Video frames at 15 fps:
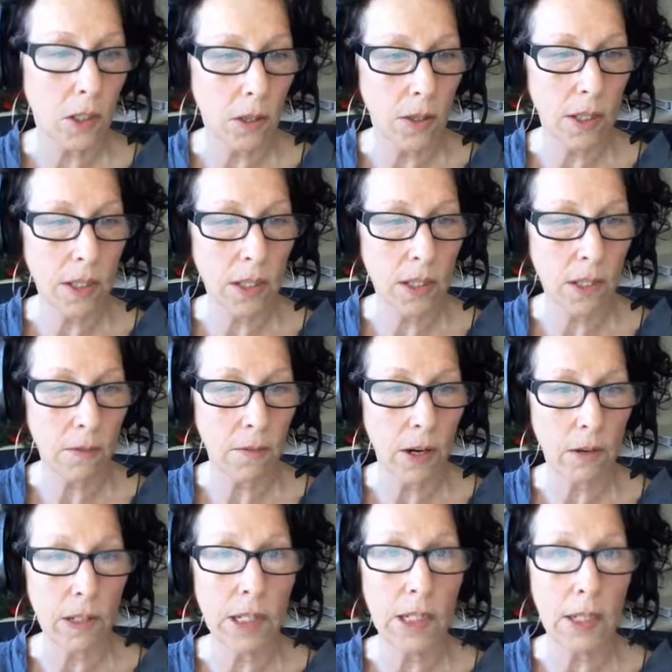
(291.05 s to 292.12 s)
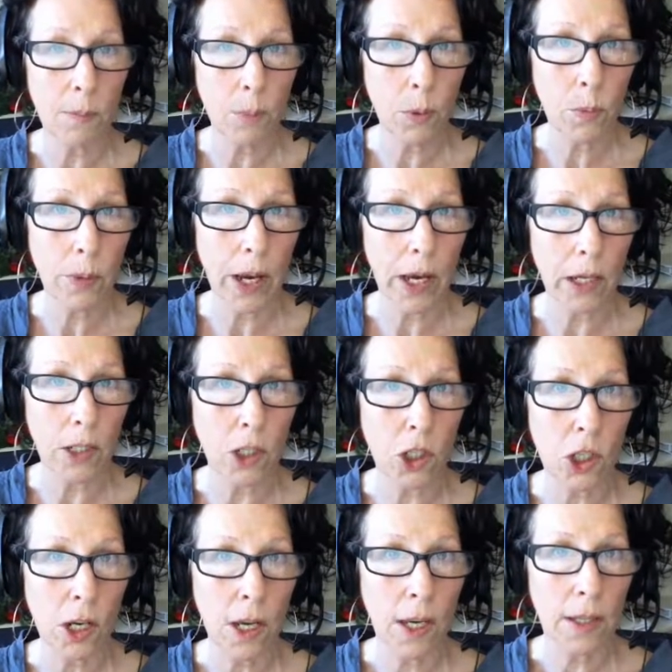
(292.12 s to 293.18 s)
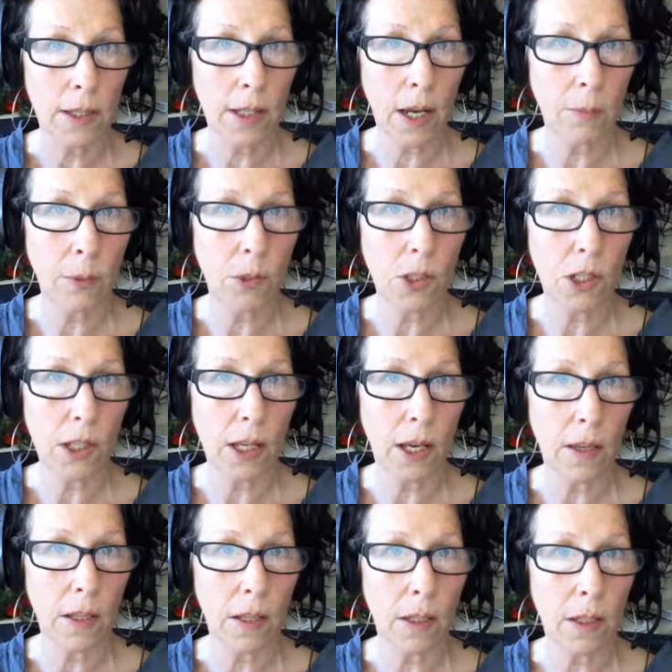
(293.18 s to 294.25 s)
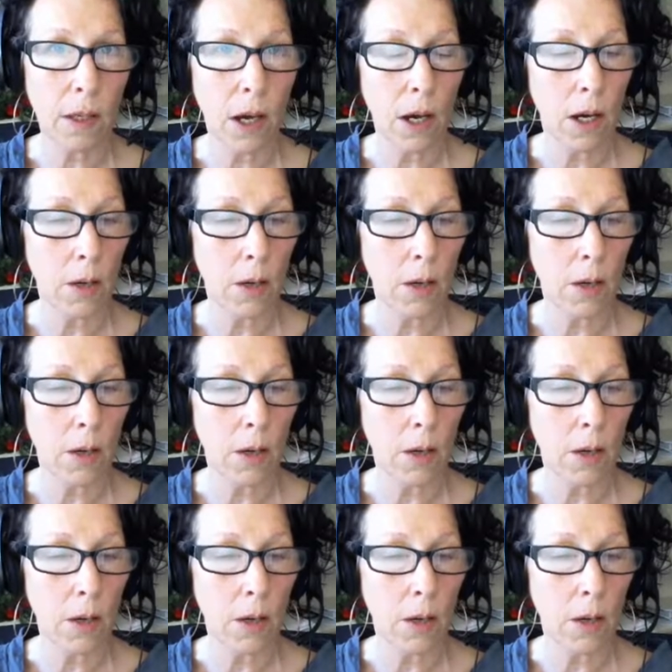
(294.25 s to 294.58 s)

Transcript: So this is a very simple page that I put together.